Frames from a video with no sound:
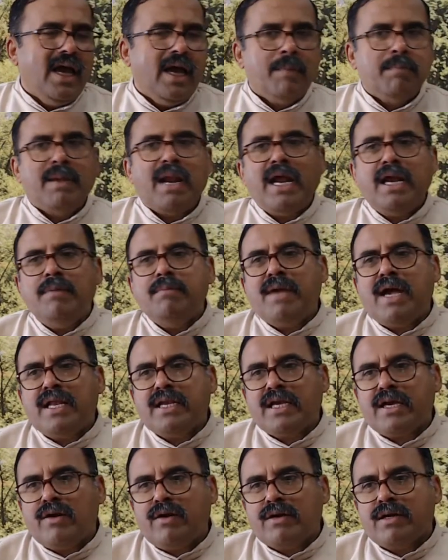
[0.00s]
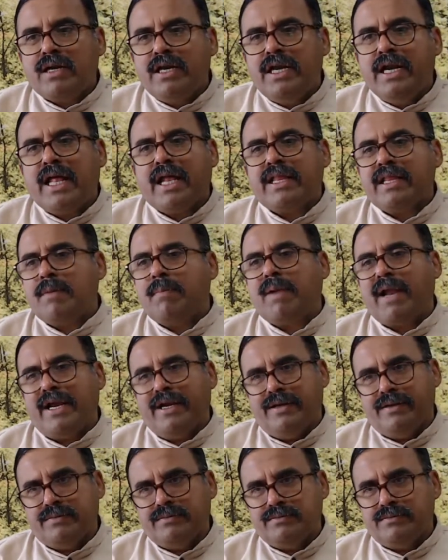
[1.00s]
A blind man cannot lead another
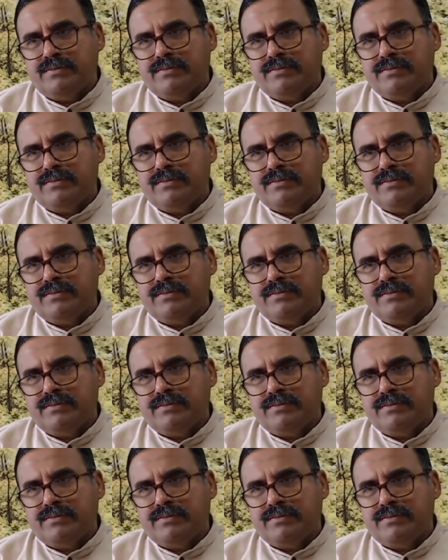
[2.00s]
blind.